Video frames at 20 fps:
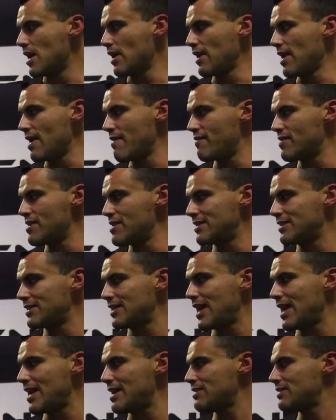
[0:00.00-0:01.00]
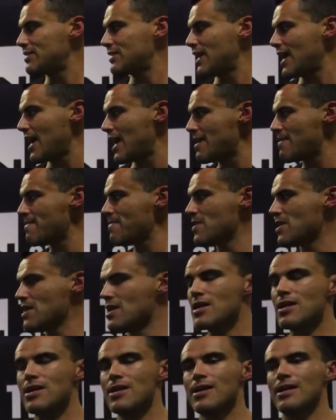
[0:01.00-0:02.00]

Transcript: 11, 10, 10.